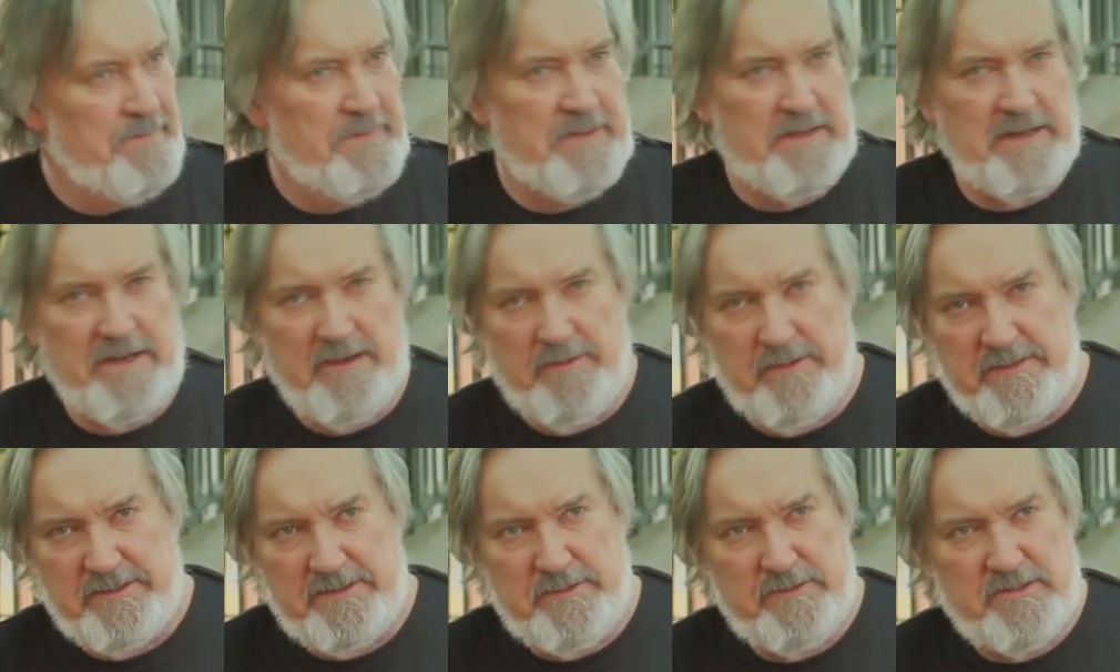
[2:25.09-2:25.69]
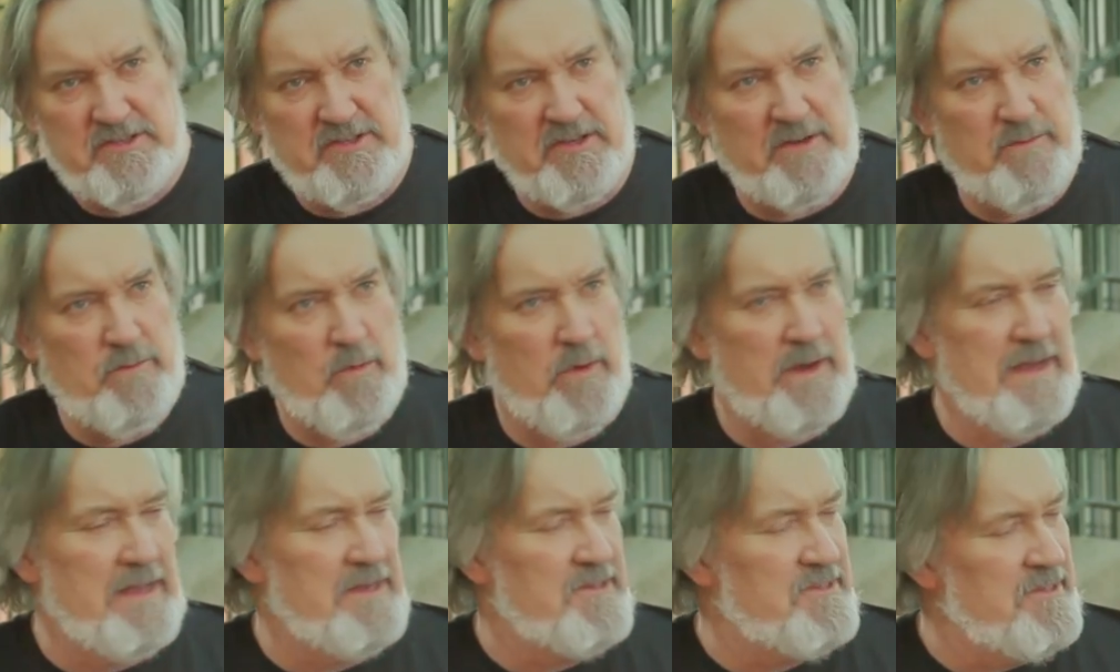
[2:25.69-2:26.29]
I'll do Tom
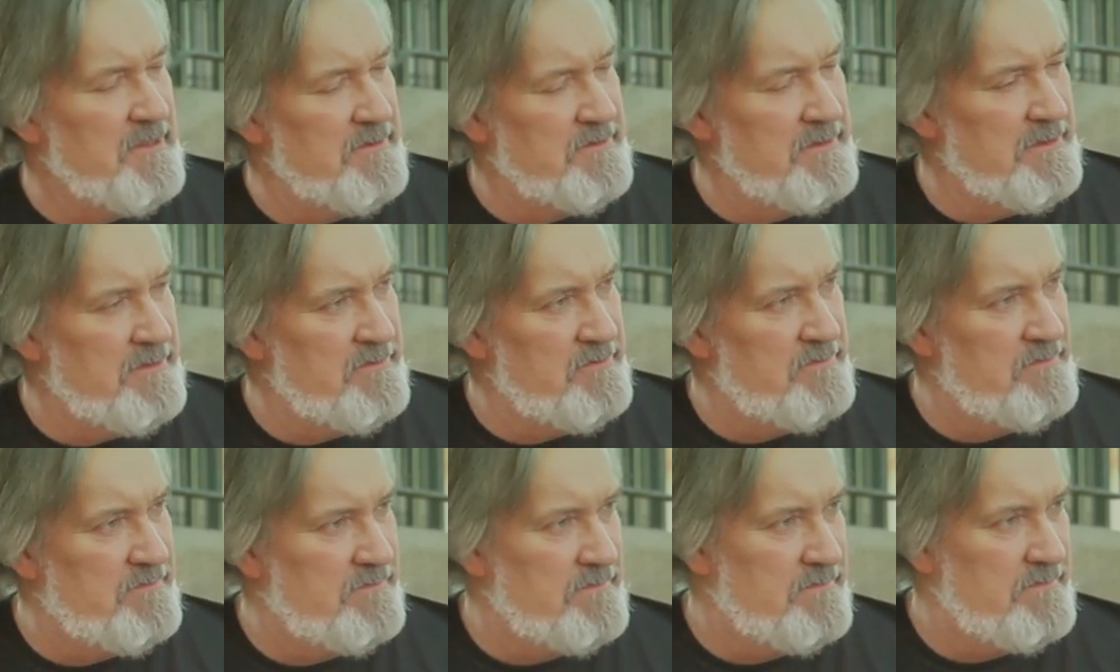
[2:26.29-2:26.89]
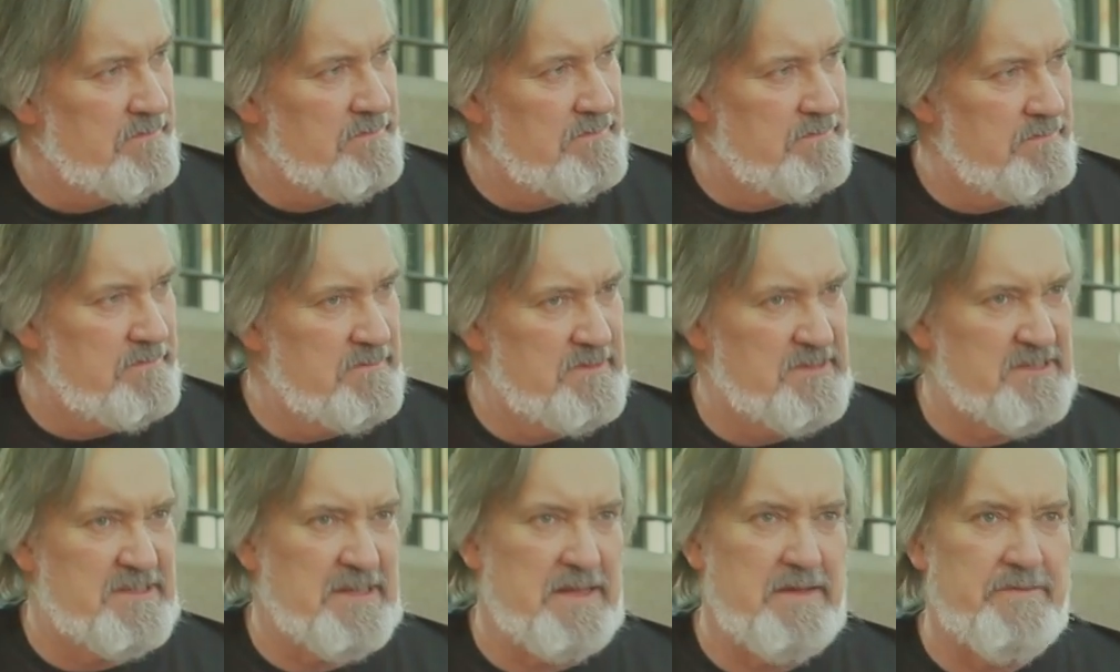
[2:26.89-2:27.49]
Waits, I'll do
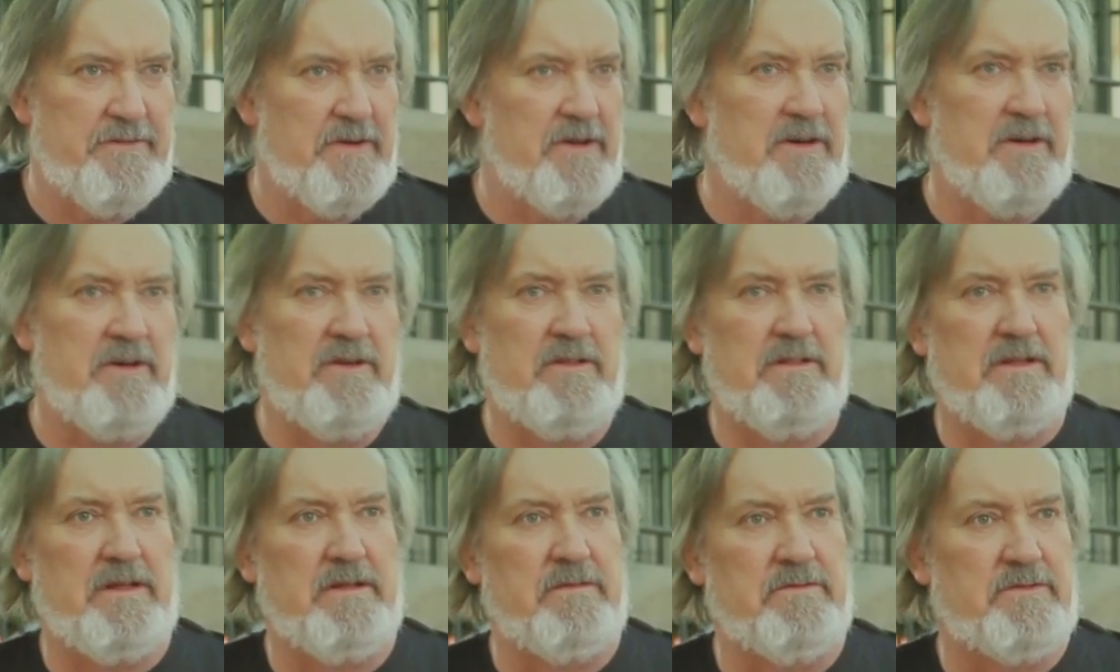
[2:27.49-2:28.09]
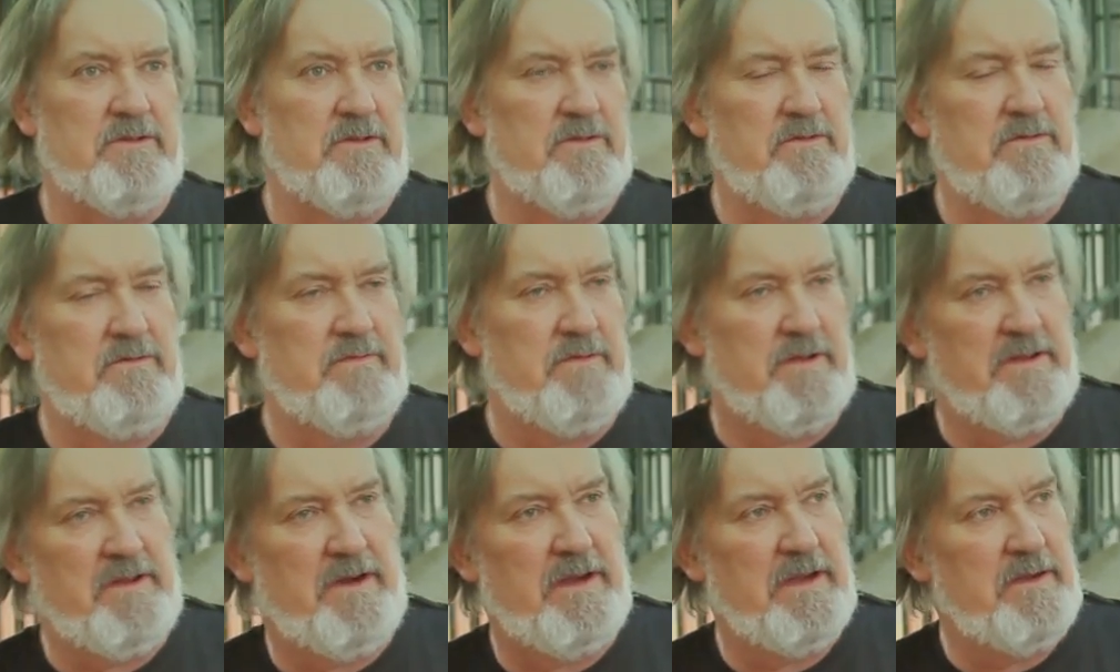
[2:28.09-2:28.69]
Steve Earle, I'll do
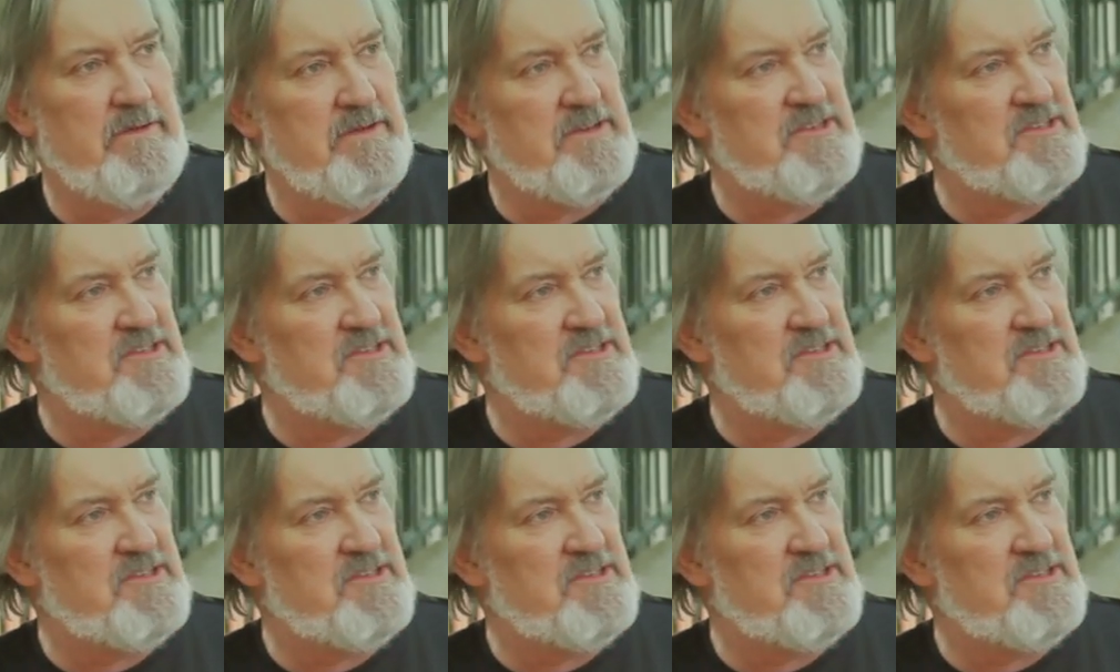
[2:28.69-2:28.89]
an Irish